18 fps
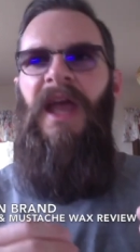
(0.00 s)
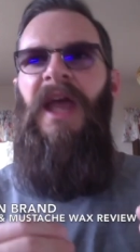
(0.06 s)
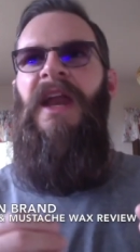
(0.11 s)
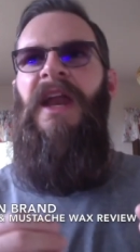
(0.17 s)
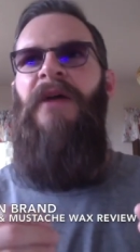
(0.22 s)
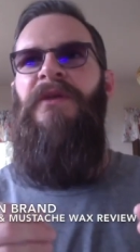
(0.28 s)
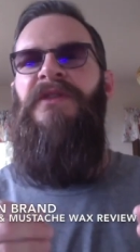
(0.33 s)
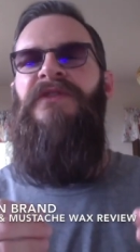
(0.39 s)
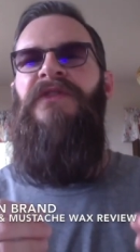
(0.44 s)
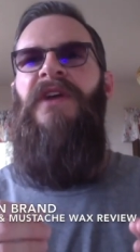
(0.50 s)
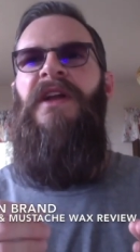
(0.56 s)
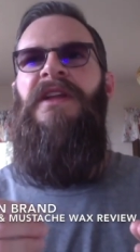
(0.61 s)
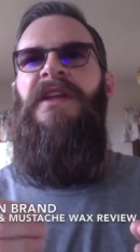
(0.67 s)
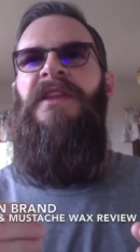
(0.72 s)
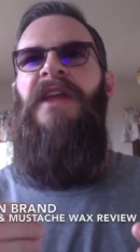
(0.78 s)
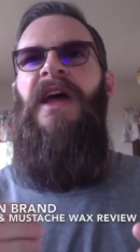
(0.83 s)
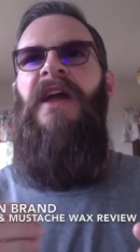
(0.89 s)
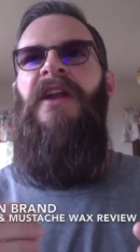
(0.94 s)
And I was
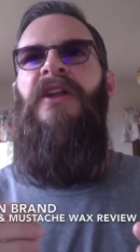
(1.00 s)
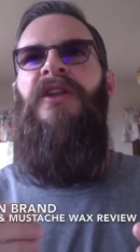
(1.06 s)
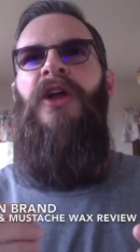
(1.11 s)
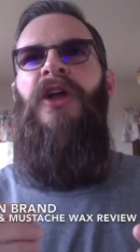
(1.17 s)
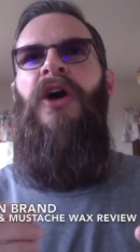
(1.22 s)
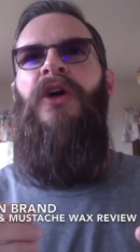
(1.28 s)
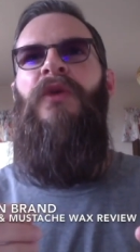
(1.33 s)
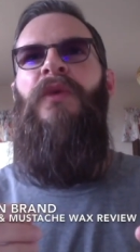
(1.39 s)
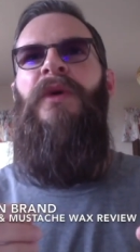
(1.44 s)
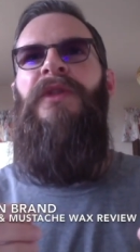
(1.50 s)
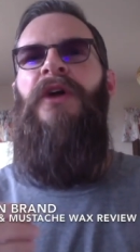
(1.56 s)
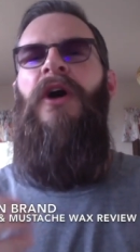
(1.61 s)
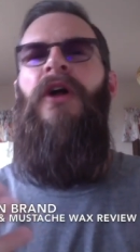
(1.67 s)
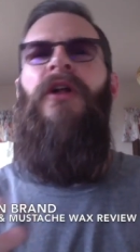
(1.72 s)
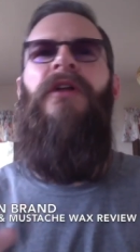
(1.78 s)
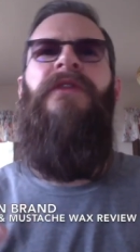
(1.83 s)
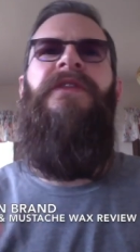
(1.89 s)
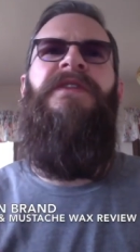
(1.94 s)
finding that along with
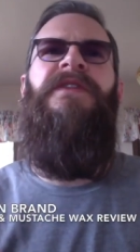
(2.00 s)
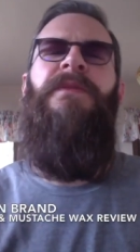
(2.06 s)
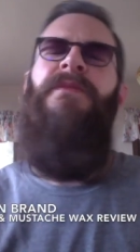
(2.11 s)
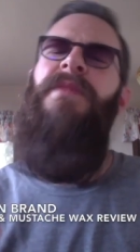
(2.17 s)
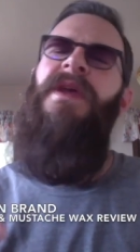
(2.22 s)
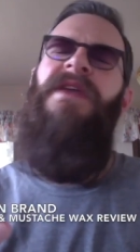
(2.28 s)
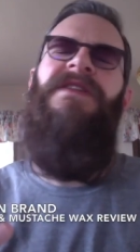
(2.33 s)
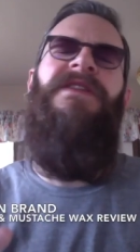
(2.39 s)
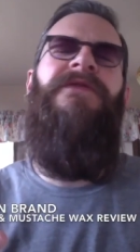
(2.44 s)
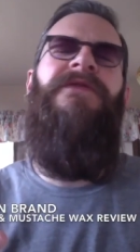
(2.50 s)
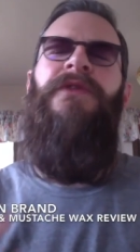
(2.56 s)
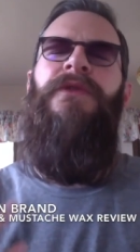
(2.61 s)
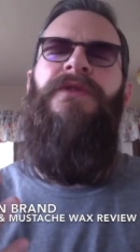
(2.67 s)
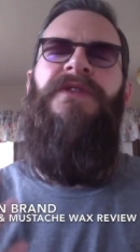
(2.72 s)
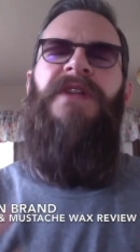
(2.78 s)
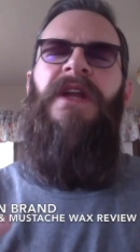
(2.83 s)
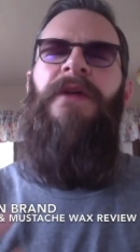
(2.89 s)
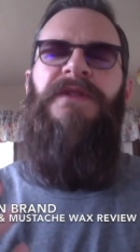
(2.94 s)
all of these amazing
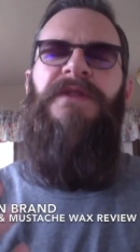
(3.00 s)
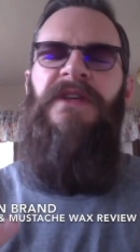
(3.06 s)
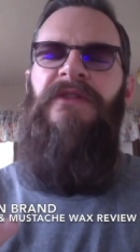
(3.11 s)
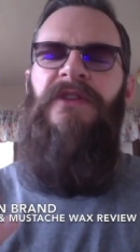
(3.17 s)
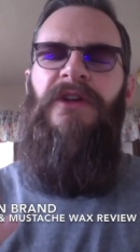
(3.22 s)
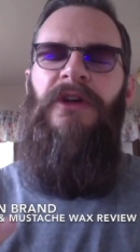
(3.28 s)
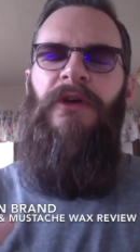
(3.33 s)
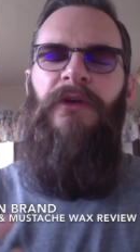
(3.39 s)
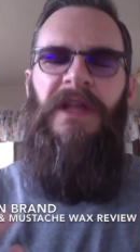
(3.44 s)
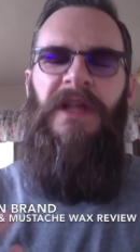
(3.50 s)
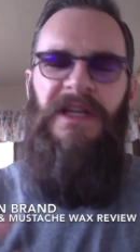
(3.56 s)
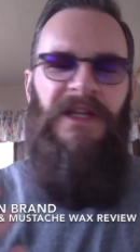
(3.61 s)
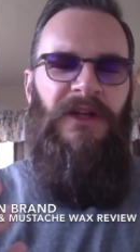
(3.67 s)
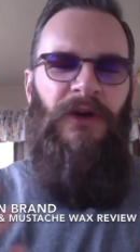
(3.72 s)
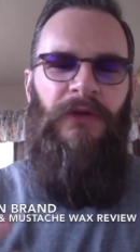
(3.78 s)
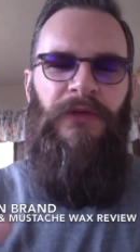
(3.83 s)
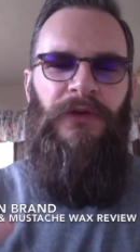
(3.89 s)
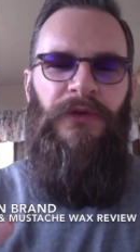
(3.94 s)
foods that I was
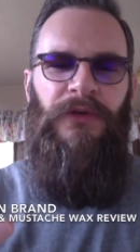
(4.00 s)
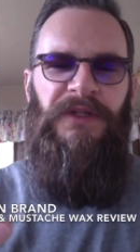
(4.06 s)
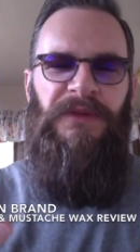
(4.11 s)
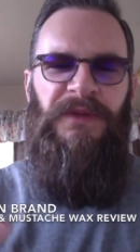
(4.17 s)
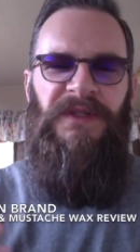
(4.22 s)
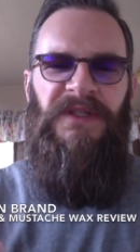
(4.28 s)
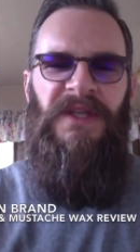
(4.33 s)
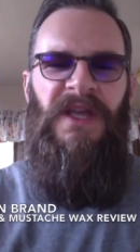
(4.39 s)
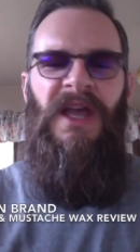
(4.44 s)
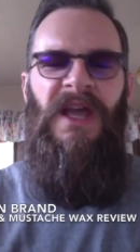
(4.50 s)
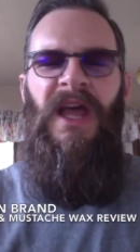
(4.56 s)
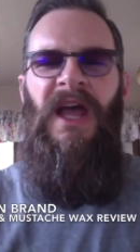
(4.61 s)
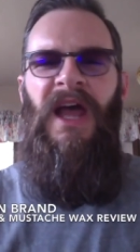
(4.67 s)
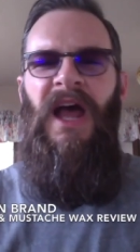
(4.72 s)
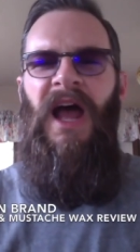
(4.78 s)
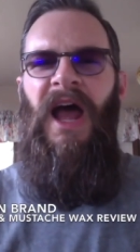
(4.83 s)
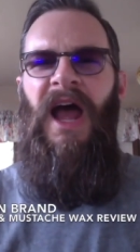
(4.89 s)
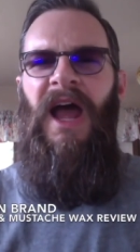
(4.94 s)
eating over Christmas,
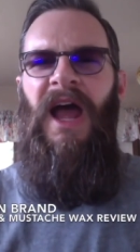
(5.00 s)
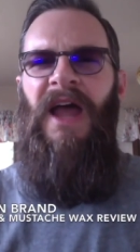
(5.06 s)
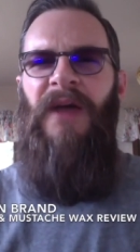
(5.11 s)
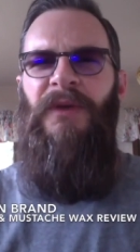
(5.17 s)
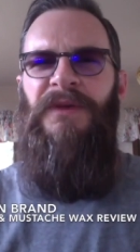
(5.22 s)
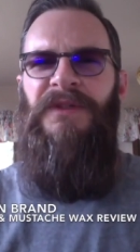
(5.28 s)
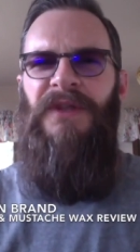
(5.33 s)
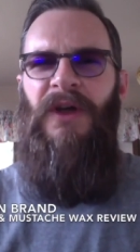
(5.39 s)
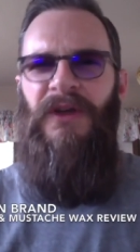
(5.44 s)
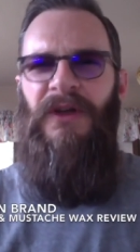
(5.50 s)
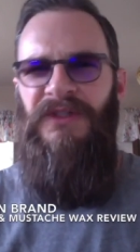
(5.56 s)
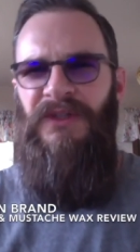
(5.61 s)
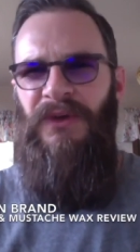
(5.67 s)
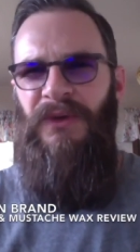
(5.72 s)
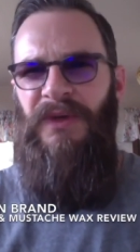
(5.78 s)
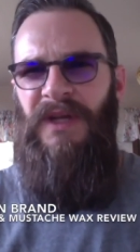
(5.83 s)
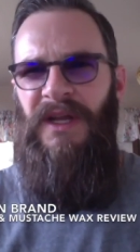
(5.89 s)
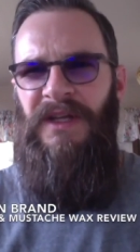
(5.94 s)
I was
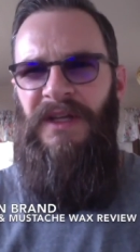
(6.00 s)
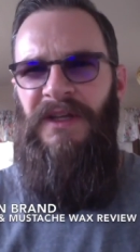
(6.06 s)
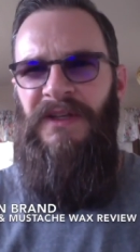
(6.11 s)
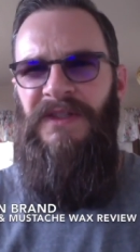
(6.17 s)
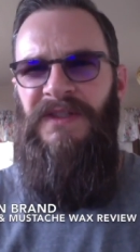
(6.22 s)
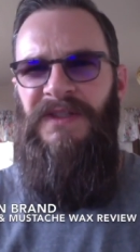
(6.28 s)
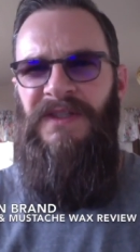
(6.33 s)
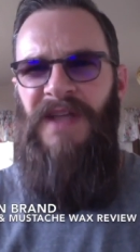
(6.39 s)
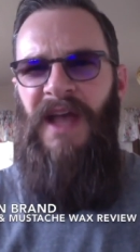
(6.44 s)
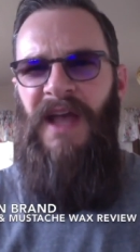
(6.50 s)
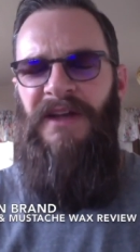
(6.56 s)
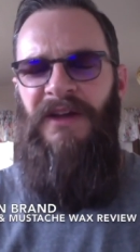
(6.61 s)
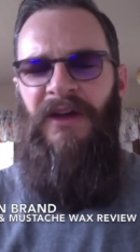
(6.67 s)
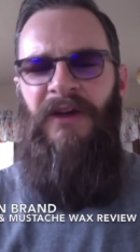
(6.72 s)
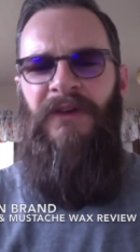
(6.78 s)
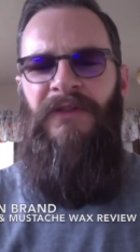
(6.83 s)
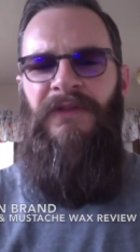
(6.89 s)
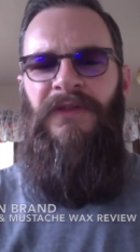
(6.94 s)
also getting a side
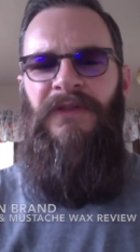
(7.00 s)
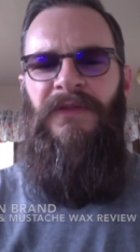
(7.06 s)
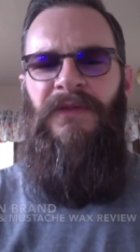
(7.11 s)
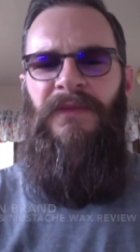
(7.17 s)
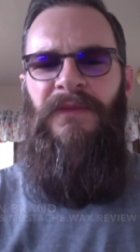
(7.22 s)
of